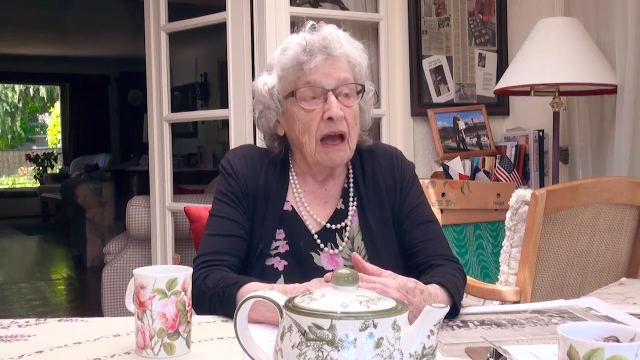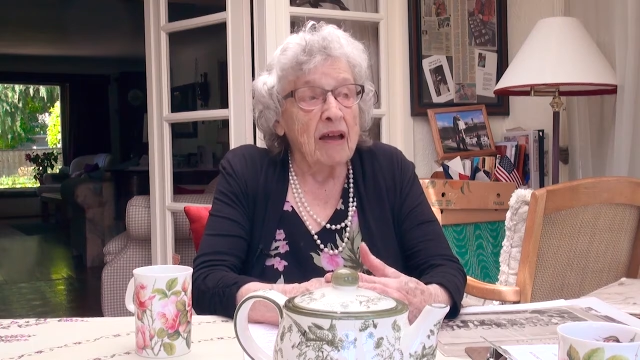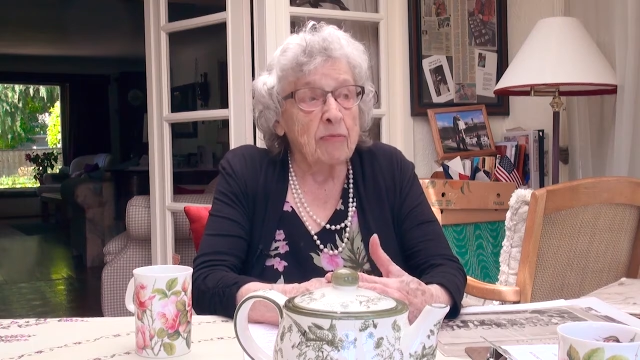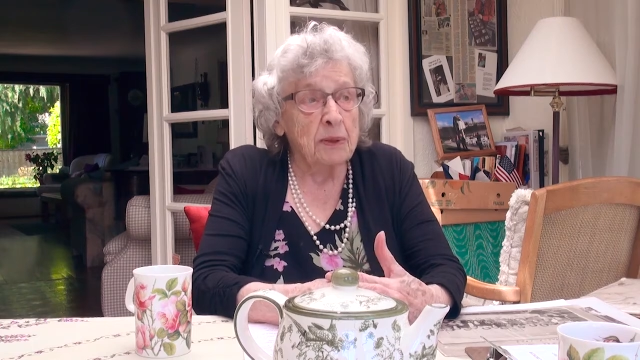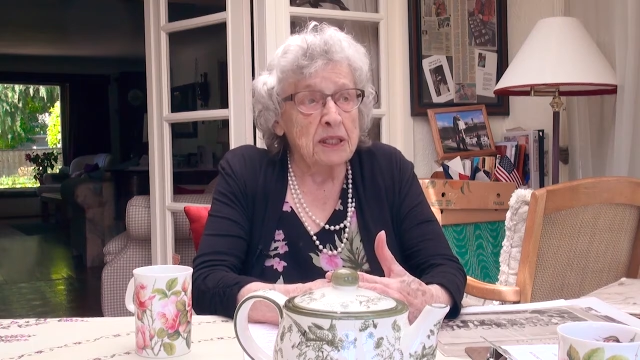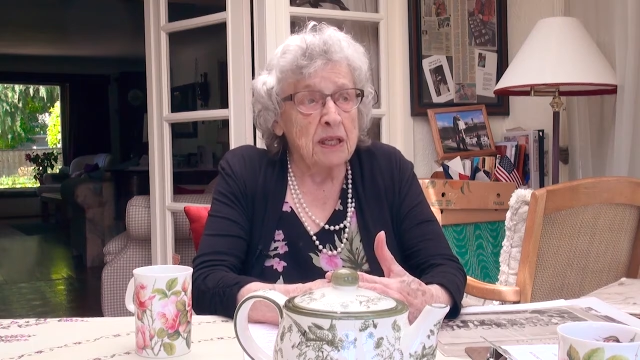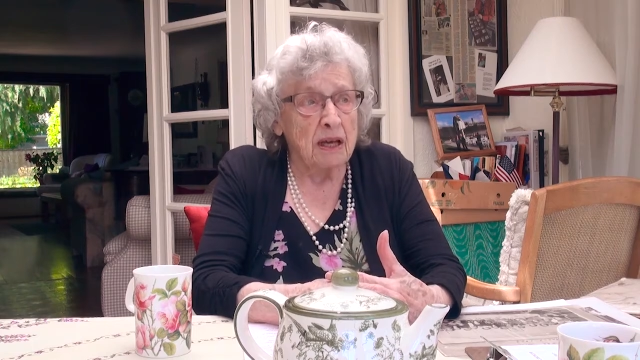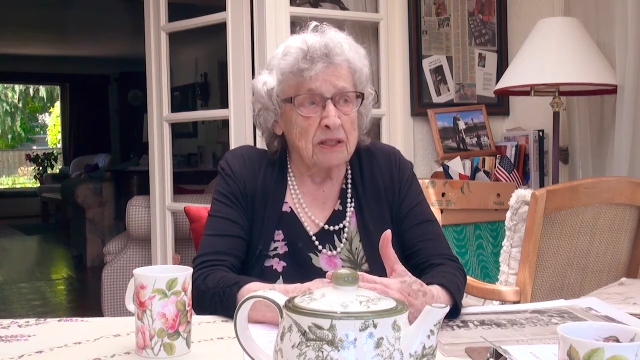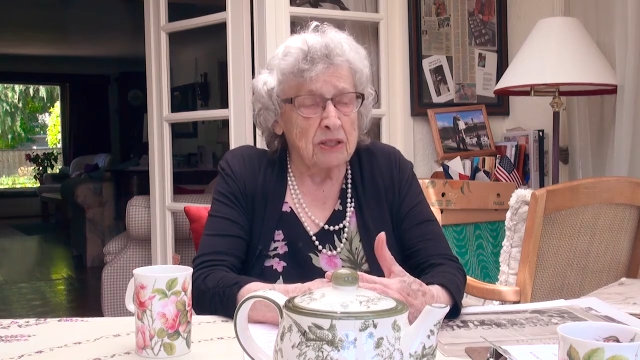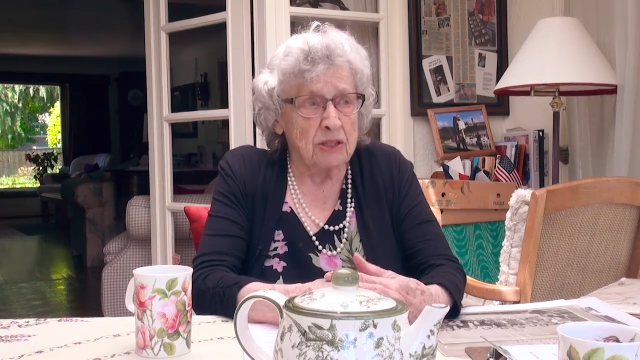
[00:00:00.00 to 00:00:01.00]
I've been to
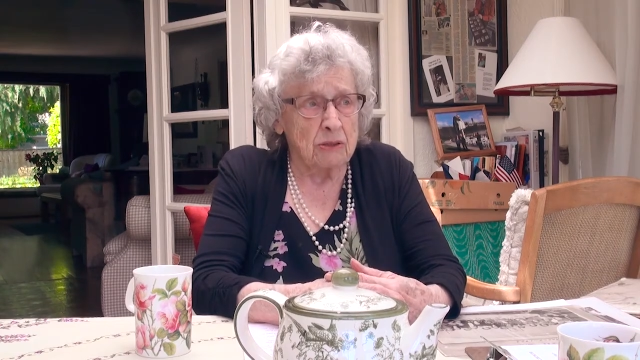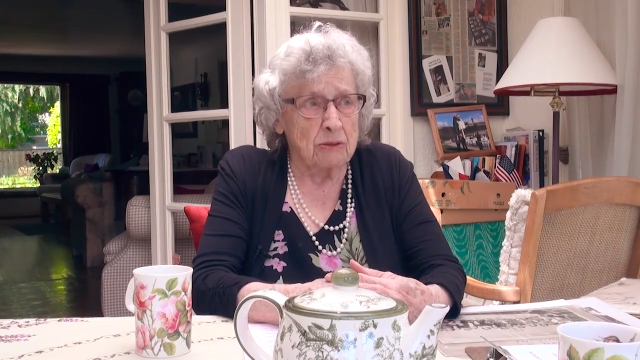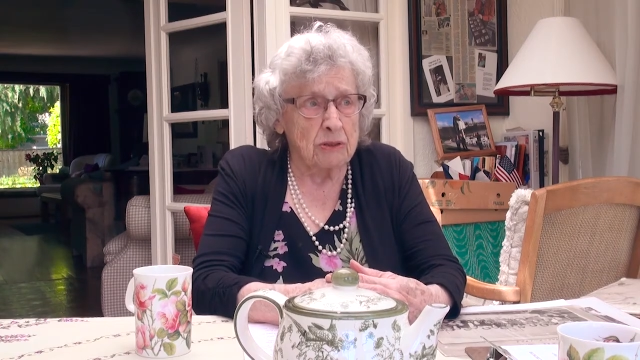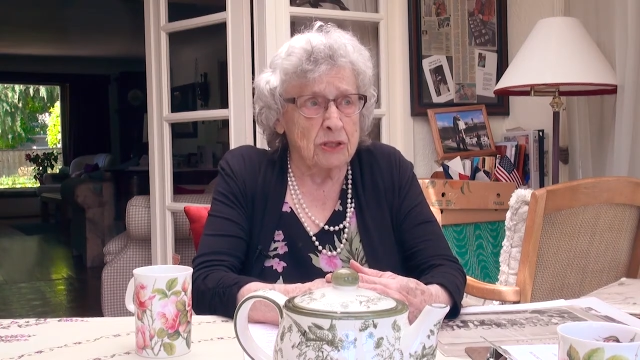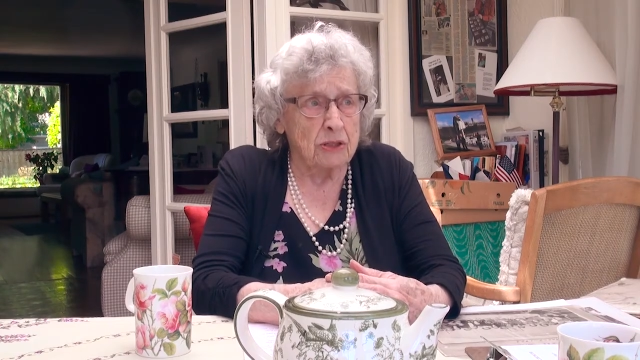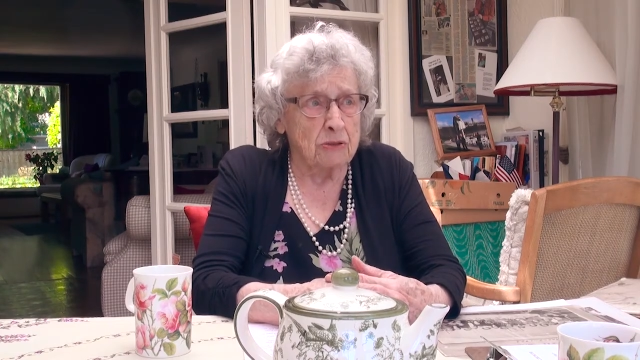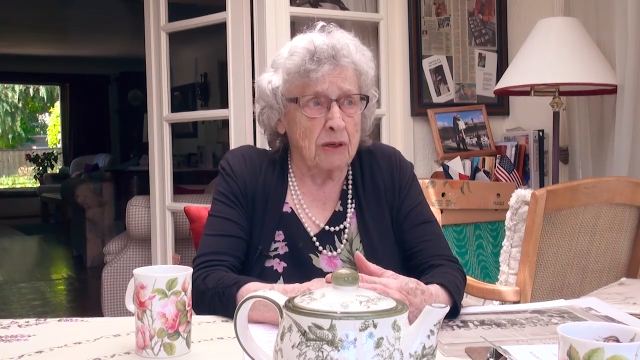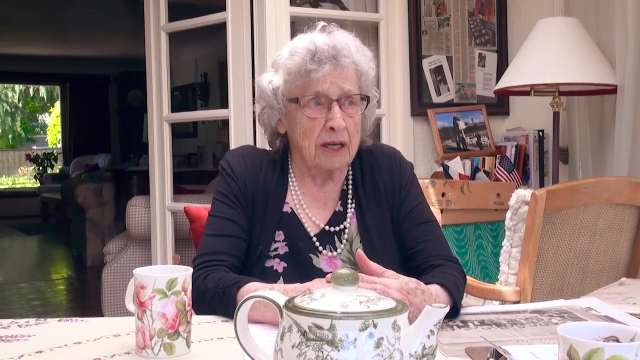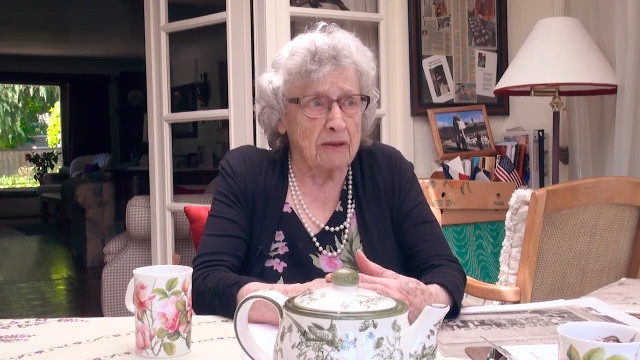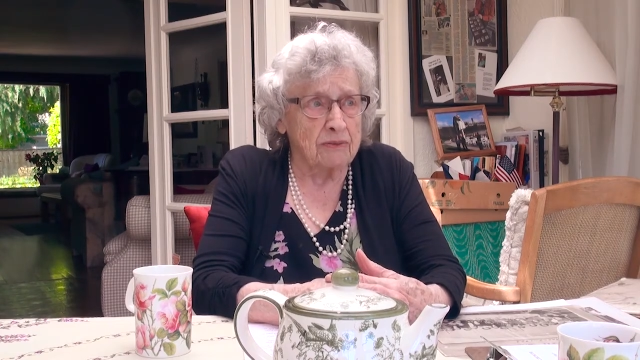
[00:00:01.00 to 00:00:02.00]
other schools too.
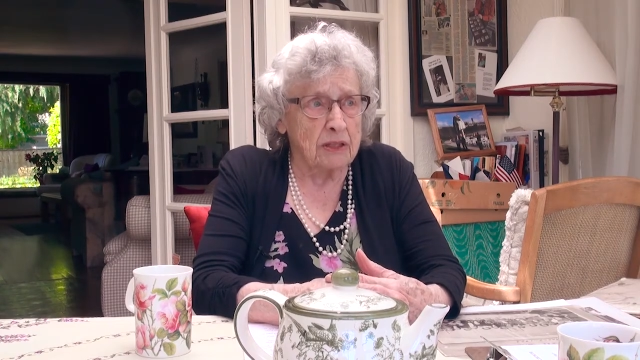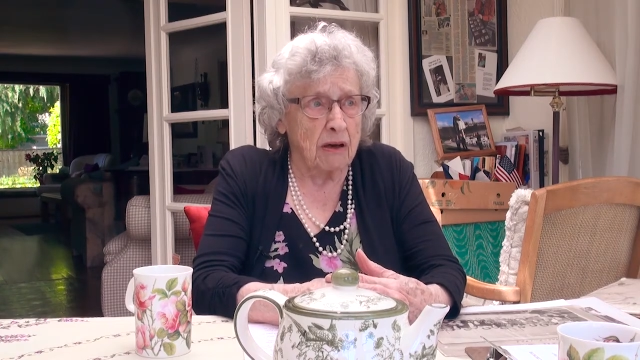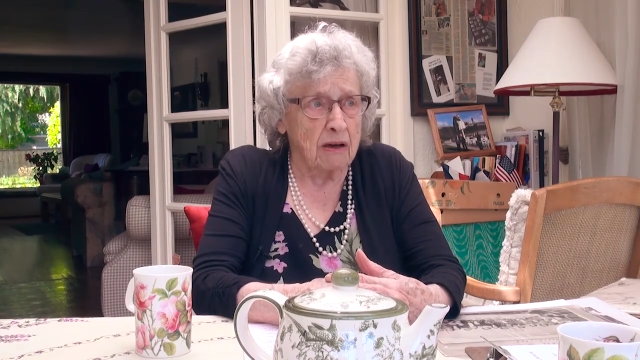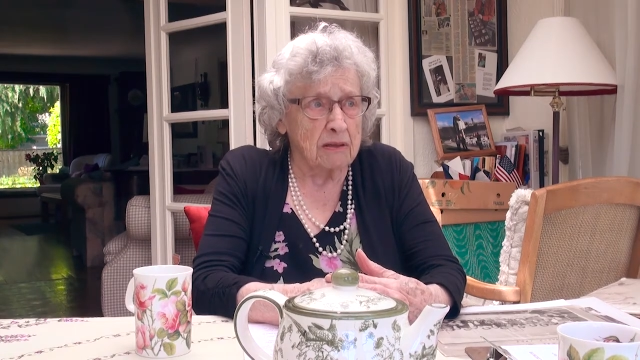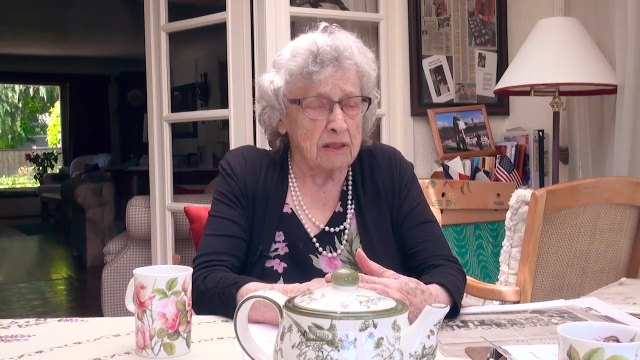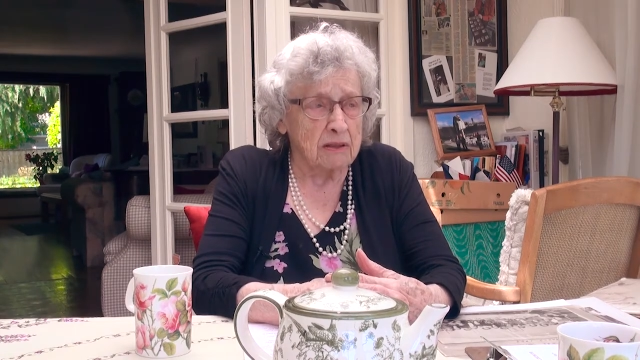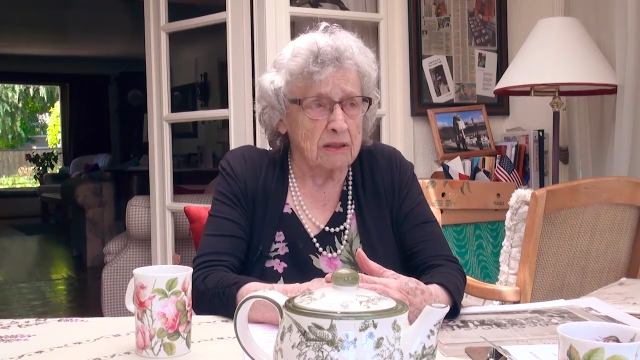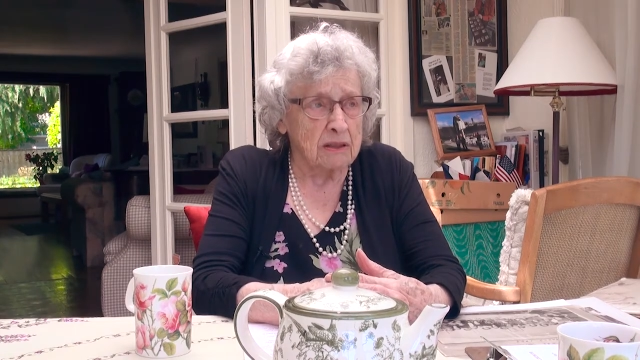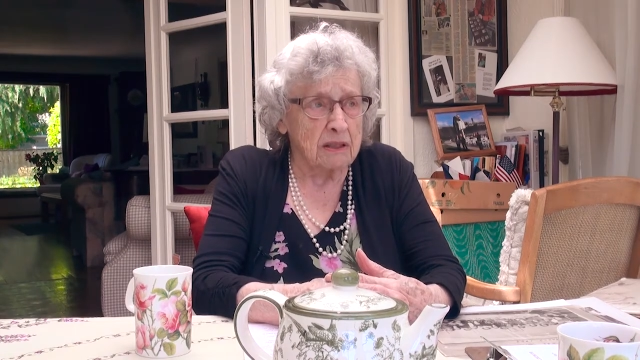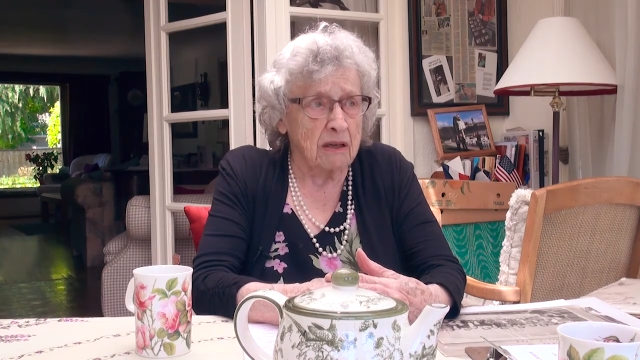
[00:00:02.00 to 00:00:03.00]
I have taught
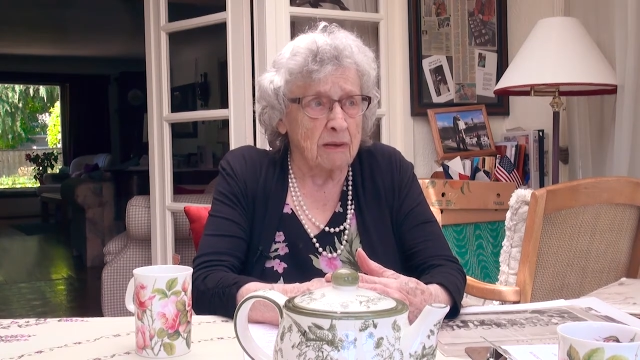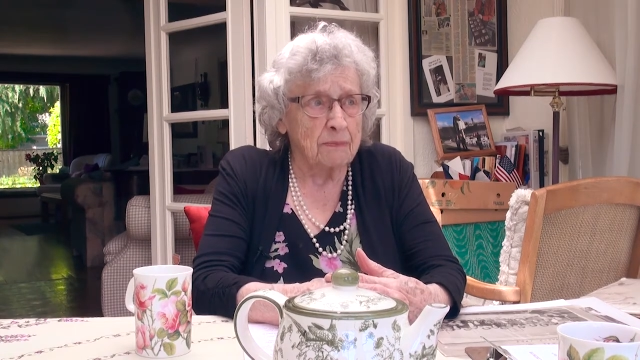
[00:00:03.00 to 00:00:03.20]
at